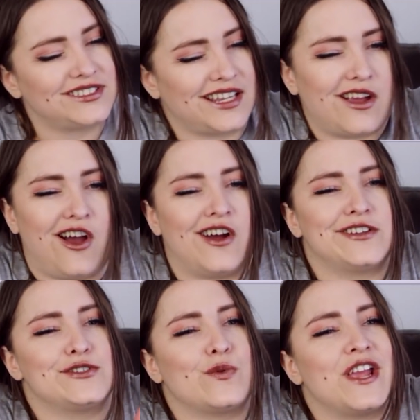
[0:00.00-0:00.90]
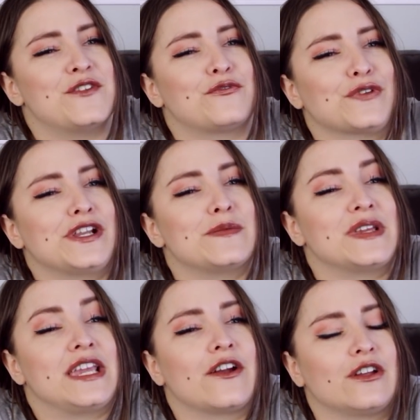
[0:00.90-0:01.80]
He's like on his way to freedom
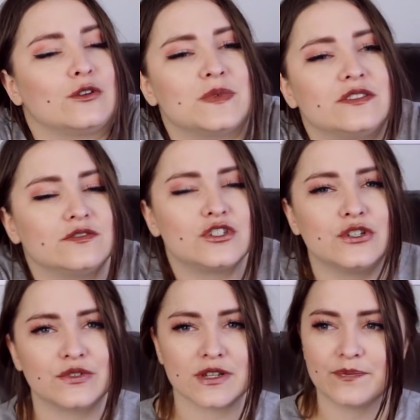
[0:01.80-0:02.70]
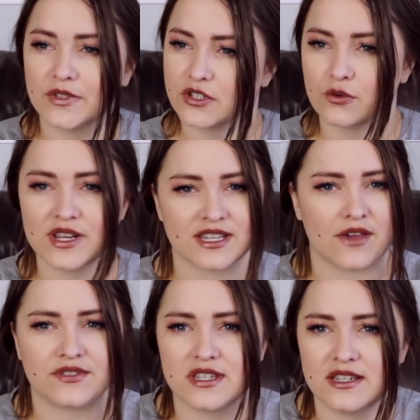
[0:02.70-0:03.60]
and Gary Oldman shoots him. It's a great
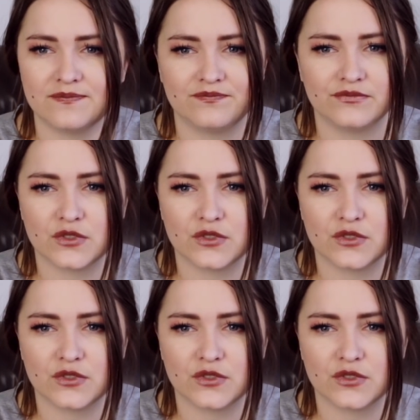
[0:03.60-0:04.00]
death scene.